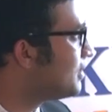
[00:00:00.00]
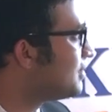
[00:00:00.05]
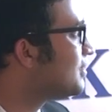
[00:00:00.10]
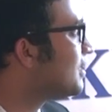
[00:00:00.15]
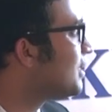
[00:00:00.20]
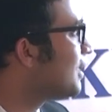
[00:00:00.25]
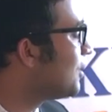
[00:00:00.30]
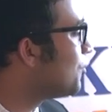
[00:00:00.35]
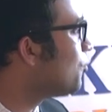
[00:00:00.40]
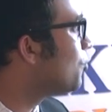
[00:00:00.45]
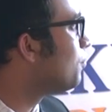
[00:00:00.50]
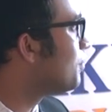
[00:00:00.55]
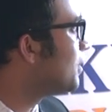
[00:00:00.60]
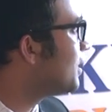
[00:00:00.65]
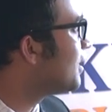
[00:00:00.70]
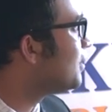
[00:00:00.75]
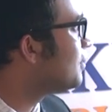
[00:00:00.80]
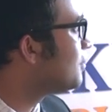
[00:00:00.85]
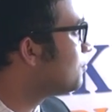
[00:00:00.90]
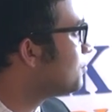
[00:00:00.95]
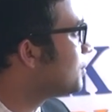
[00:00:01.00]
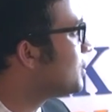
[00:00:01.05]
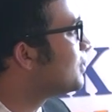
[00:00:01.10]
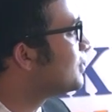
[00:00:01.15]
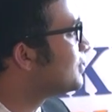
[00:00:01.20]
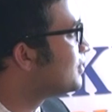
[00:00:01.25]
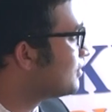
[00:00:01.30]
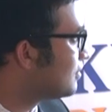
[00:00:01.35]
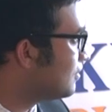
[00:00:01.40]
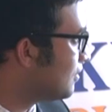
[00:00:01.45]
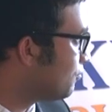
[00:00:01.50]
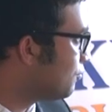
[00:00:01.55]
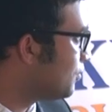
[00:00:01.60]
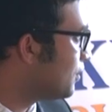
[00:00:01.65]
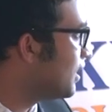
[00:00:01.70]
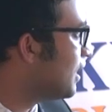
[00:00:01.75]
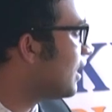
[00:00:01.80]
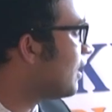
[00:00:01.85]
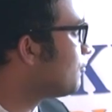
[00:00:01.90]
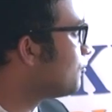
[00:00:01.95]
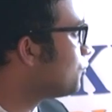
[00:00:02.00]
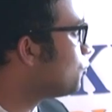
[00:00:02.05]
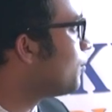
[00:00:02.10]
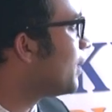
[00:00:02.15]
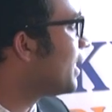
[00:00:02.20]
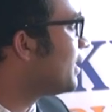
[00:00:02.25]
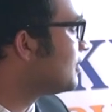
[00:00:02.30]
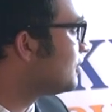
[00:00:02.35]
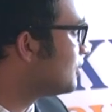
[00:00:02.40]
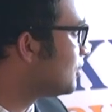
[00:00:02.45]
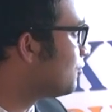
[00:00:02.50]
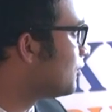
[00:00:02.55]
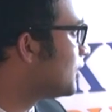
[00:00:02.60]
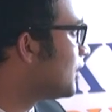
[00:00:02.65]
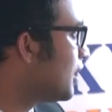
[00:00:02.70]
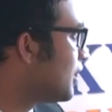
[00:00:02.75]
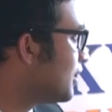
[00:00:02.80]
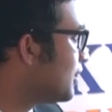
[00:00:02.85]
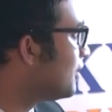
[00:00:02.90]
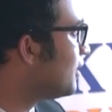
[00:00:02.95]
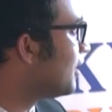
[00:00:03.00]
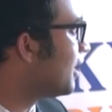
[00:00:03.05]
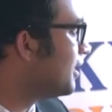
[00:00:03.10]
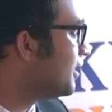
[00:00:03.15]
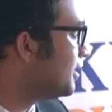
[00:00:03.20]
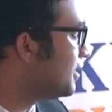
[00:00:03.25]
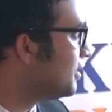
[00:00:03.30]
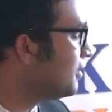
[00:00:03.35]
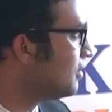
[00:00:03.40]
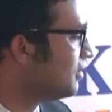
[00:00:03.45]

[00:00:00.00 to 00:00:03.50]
it's again complicated because we have to balance it with Article 90.